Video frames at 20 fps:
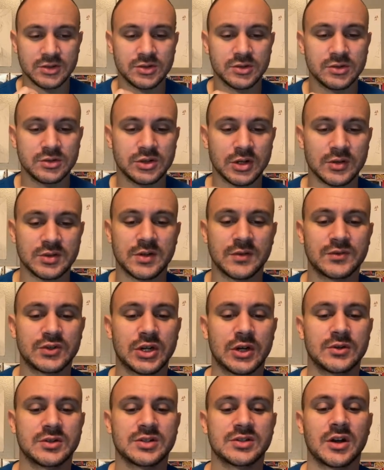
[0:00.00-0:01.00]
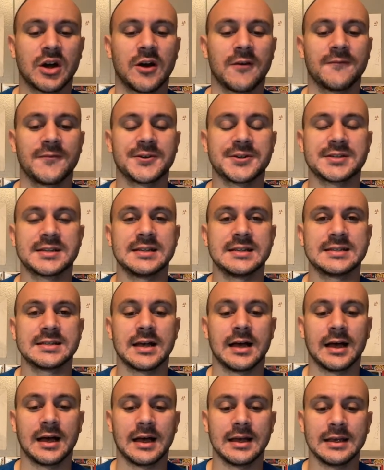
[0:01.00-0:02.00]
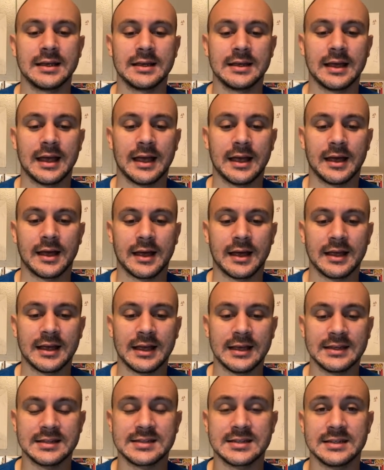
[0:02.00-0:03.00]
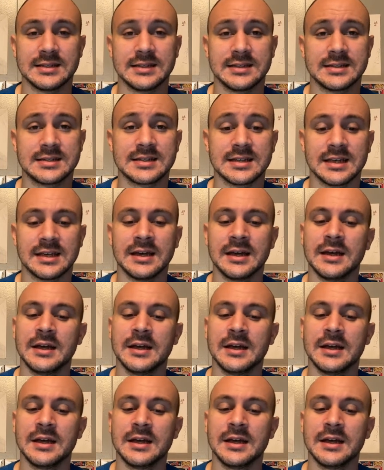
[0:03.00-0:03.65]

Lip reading: Joseph Joestar versus AC/DC.